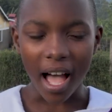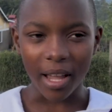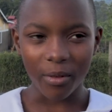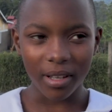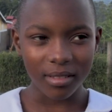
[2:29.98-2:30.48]

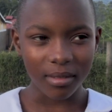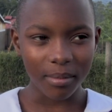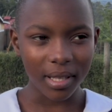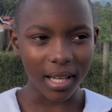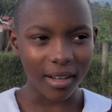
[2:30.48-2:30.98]
I want to
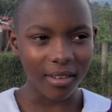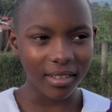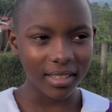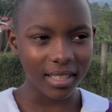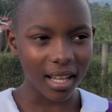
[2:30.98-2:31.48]
be a
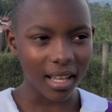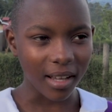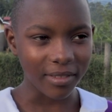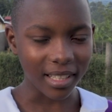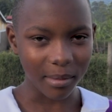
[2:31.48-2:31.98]
doctor
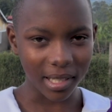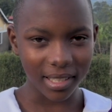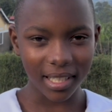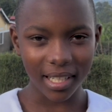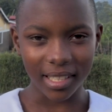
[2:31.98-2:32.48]
after my
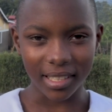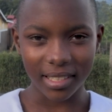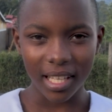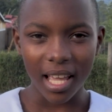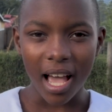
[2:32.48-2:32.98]

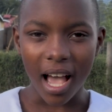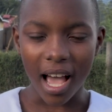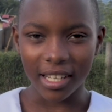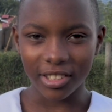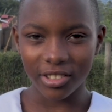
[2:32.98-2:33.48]
studies
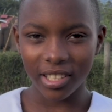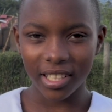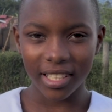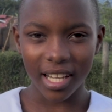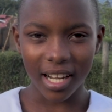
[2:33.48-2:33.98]
and
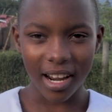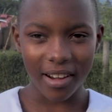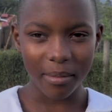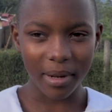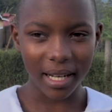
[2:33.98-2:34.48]
join
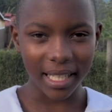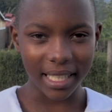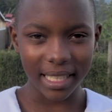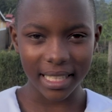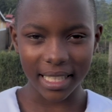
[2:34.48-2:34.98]
Nyaka
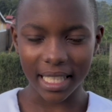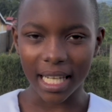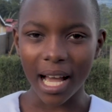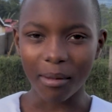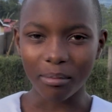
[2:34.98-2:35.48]
Robotics
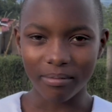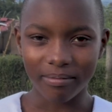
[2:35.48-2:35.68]
Club.